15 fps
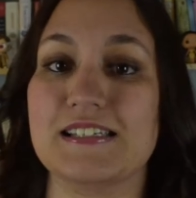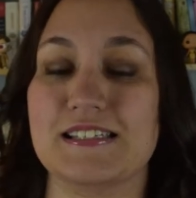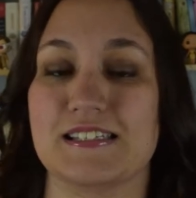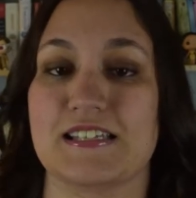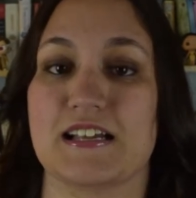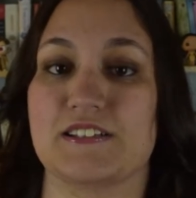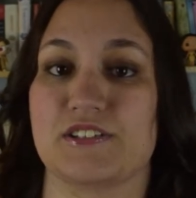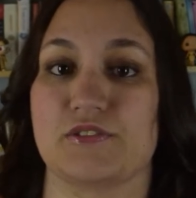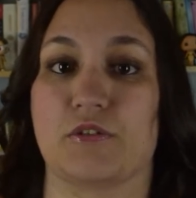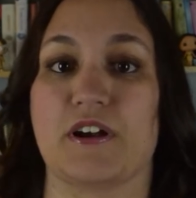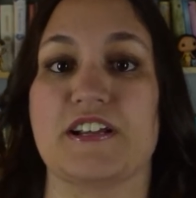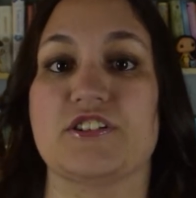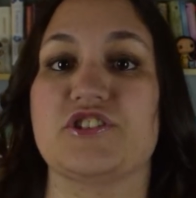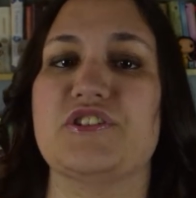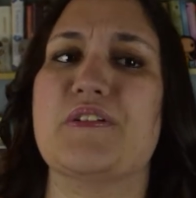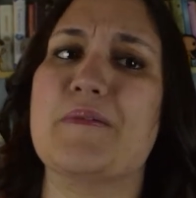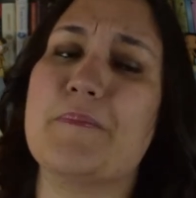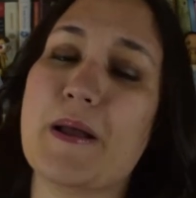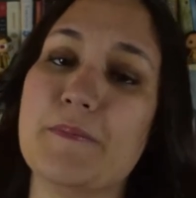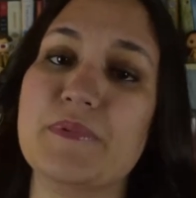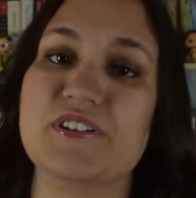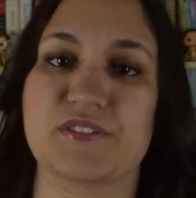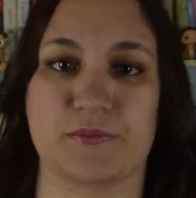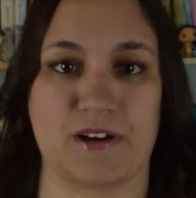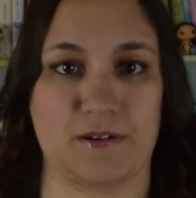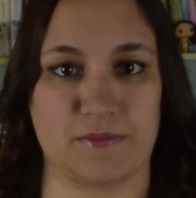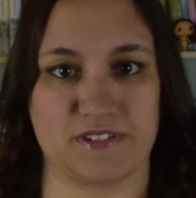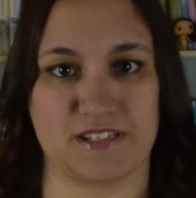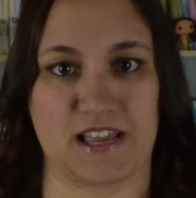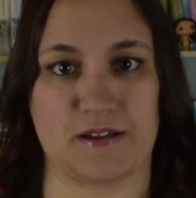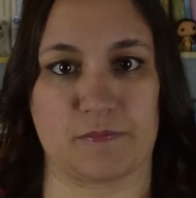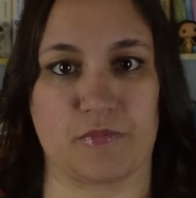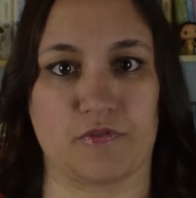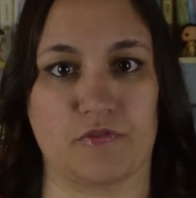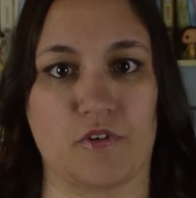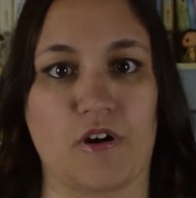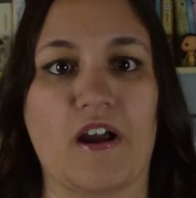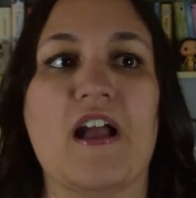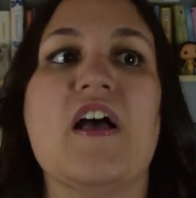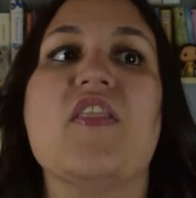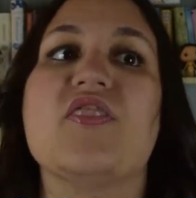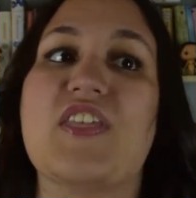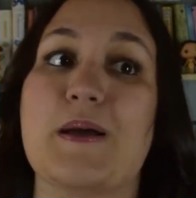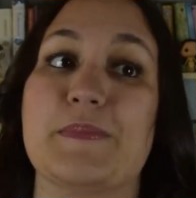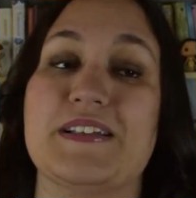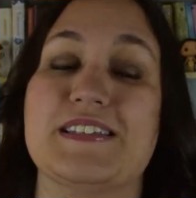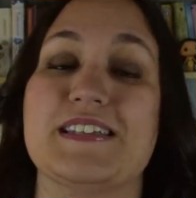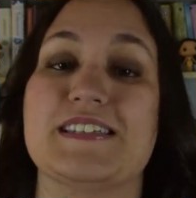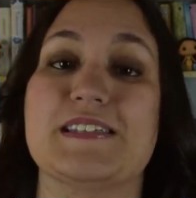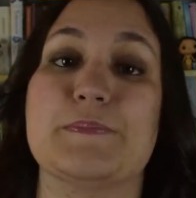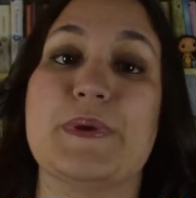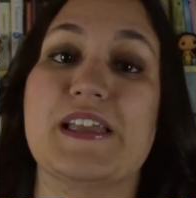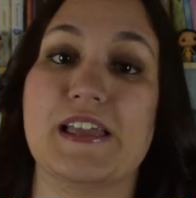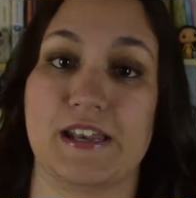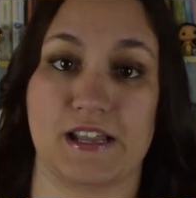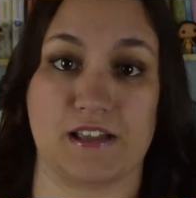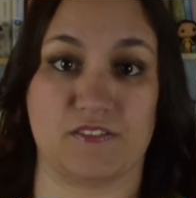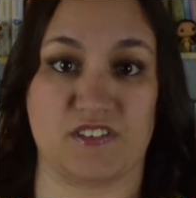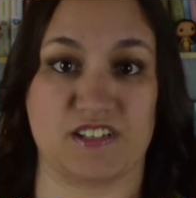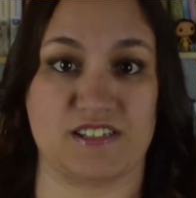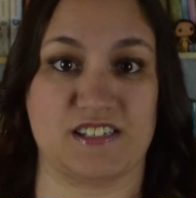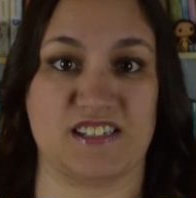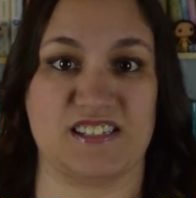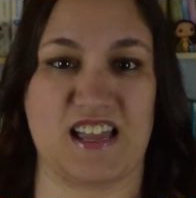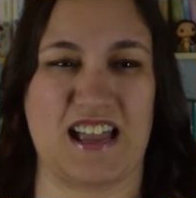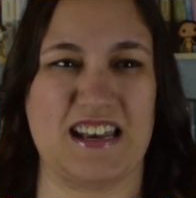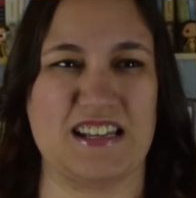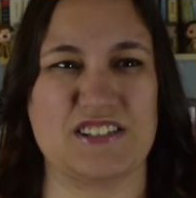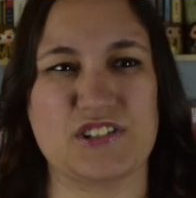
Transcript: it's that story and she remembers what it was like before, that means it's the beginning of this society.